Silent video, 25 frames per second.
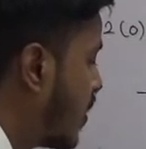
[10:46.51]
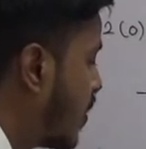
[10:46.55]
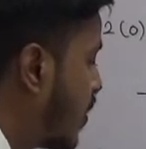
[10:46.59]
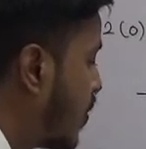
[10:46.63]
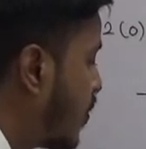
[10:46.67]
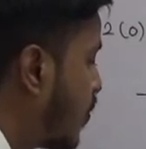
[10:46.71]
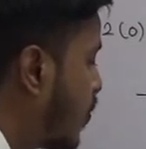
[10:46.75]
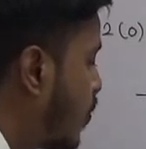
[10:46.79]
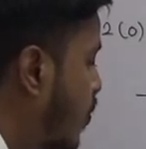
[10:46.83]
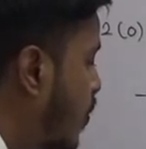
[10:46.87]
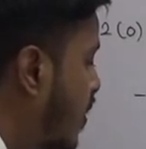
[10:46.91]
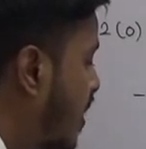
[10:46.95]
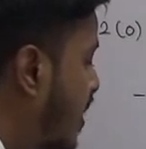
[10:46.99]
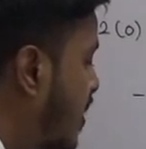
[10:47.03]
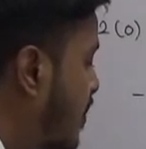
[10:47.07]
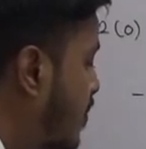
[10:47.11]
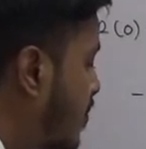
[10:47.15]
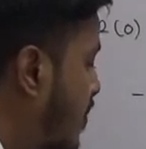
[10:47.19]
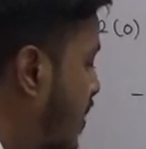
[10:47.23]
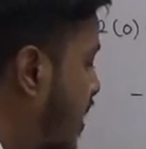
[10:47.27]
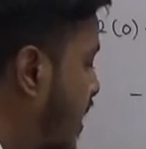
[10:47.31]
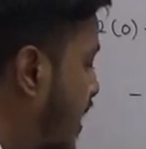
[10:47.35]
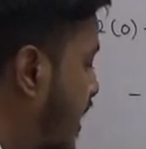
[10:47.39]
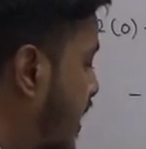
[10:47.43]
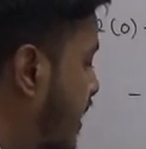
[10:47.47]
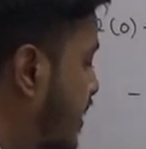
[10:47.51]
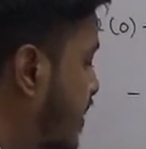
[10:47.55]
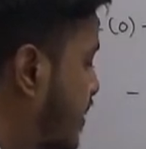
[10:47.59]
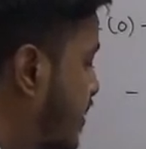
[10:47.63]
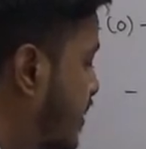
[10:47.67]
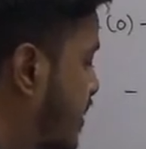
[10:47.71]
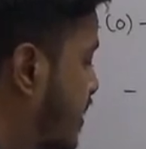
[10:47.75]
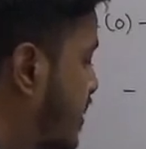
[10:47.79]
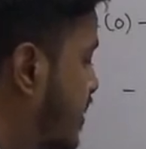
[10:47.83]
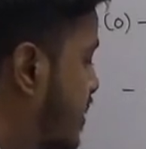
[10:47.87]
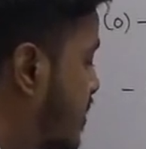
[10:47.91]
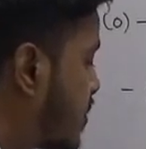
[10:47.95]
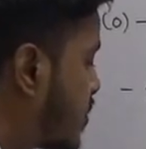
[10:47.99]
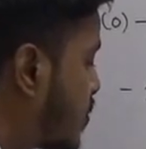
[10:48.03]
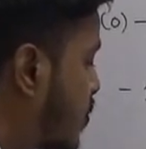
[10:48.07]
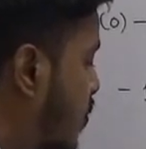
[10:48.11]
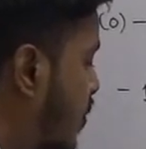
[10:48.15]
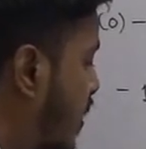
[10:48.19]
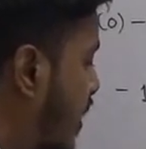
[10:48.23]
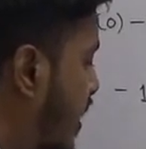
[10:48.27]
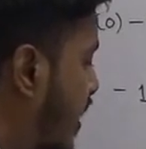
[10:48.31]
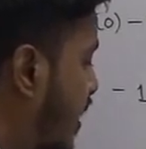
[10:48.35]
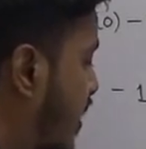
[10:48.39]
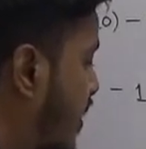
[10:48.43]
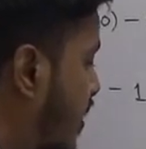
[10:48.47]
1 by 3
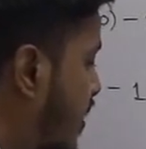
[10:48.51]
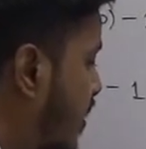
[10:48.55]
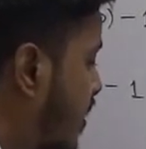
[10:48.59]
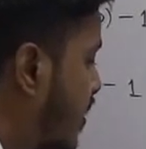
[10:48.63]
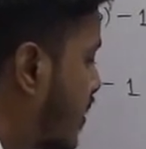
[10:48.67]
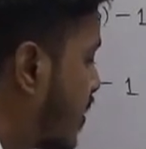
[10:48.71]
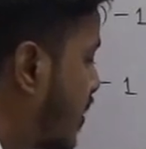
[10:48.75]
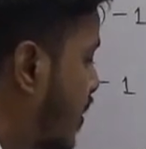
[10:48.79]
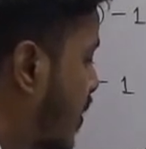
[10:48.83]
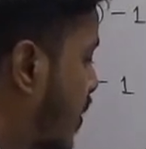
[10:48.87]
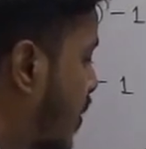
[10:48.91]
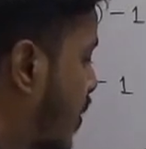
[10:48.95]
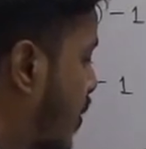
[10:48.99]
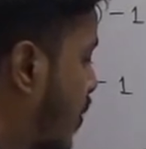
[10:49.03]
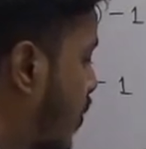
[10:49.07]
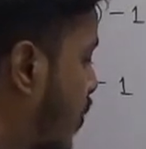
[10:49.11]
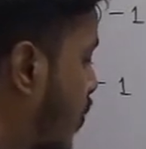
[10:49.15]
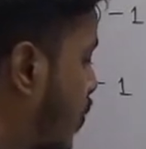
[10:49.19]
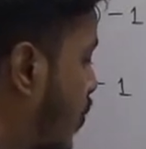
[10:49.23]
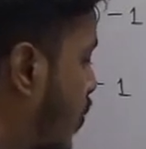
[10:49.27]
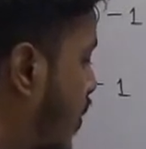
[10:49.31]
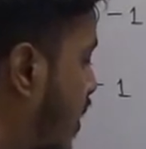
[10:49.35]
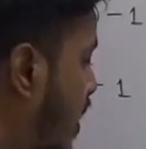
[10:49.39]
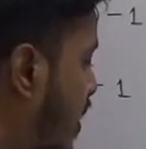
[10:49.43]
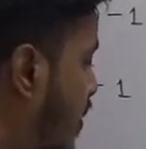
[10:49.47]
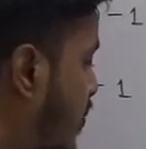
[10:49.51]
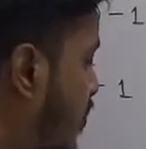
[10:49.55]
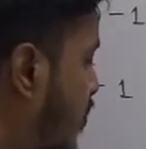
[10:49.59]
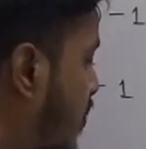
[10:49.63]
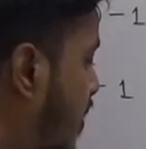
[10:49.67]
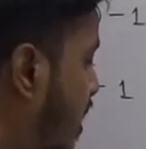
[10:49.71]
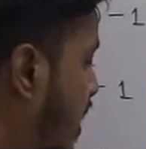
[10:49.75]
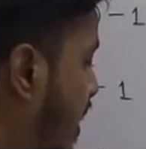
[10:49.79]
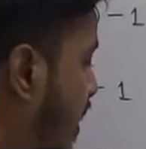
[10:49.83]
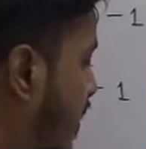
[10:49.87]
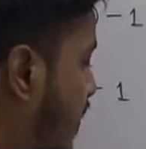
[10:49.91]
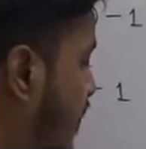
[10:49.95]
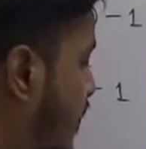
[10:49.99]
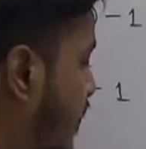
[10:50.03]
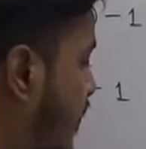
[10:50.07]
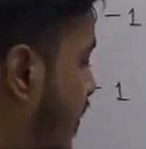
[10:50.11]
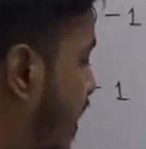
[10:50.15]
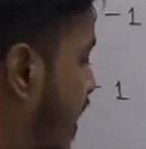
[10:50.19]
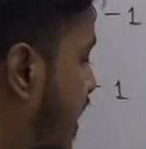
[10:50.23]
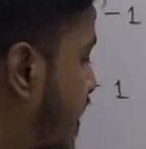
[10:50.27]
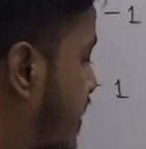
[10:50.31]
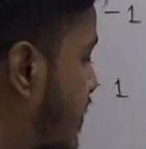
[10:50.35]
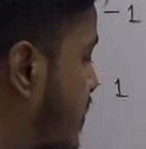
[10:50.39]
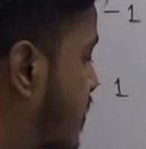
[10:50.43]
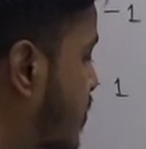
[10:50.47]
square, 1 by
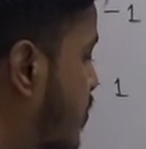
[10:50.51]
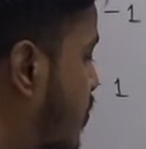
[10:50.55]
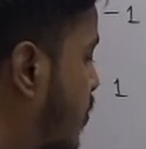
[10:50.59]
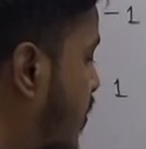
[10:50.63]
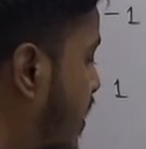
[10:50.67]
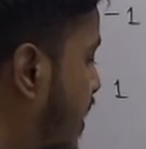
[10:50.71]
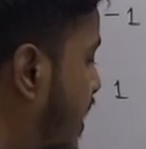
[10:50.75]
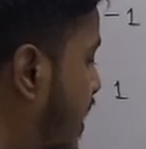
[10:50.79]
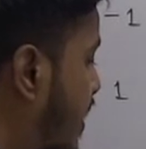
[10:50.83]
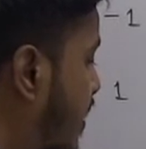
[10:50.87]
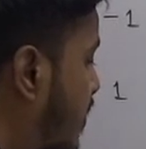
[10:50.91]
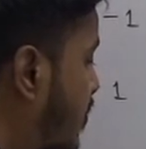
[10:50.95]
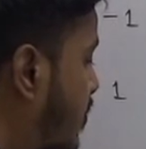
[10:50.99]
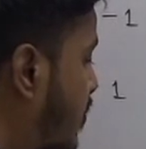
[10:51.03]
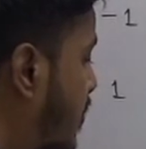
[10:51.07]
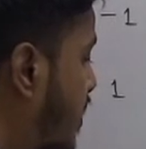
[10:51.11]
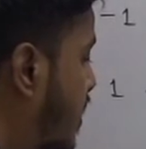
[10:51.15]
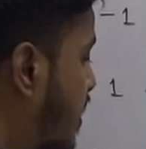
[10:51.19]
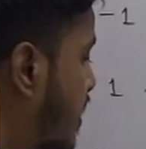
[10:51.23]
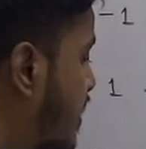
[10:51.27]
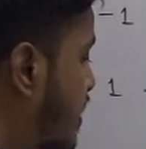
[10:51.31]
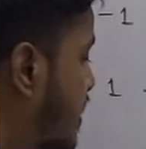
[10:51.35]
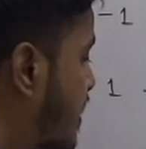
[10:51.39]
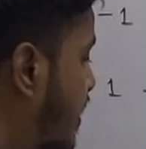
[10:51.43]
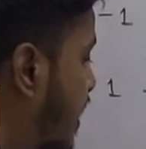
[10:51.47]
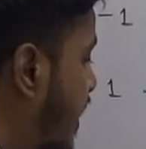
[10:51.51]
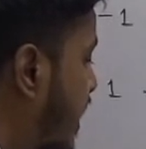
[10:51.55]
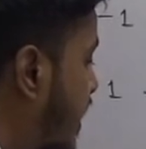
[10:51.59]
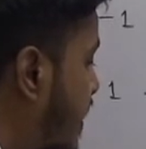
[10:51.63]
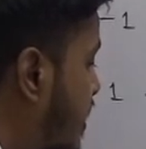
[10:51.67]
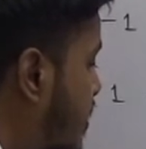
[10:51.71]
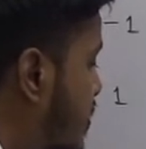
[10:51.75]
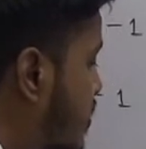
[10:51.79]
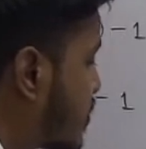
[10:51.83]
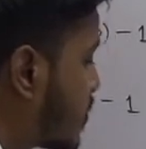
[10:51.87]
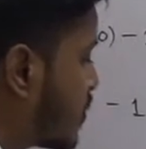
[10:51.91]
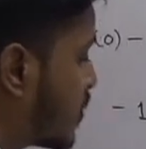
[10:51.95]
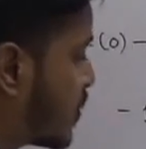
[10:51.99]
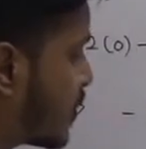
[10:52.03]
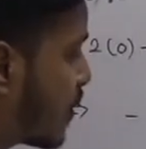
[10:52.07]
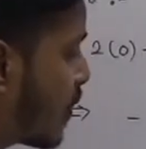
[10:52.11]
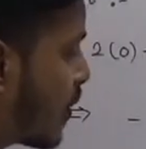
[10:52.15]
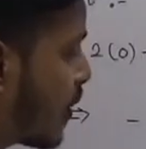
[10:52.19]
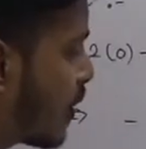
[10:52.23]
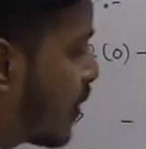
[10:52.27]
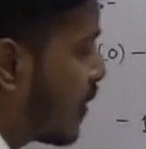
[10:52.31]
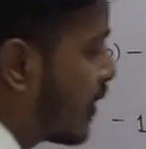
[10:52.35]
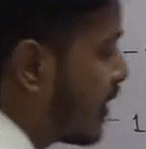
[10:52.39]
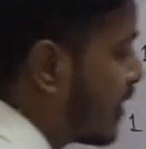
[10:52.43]
5 square plus and so on.